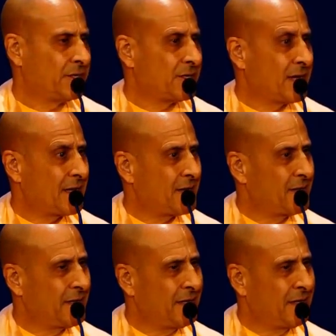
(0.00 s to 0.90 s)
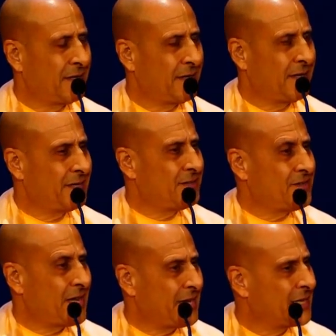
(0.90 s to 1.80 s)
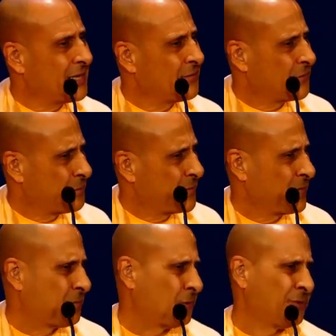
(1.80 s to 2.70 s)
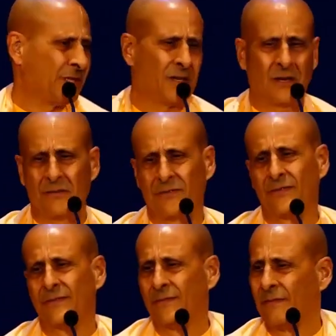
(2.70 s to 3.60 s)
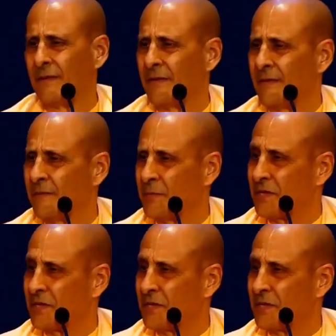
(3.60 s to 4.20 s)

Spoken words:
is not in taking from people we love,